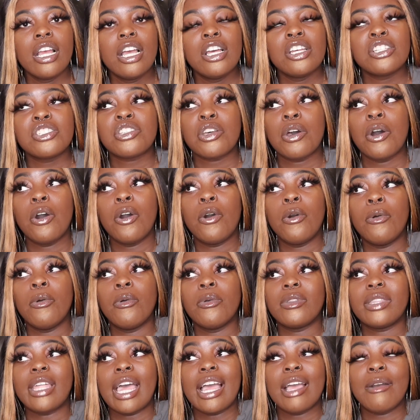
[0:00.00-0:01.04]
So
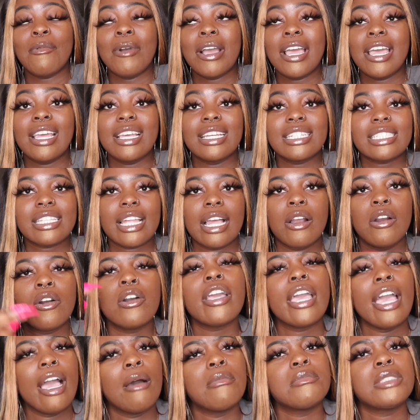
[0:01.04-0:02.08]
that way it's like,
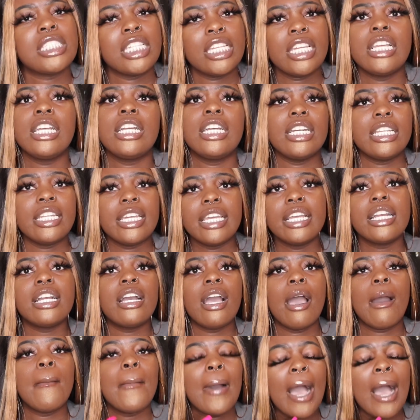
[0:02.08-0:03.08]
okay, I'm seeing good income.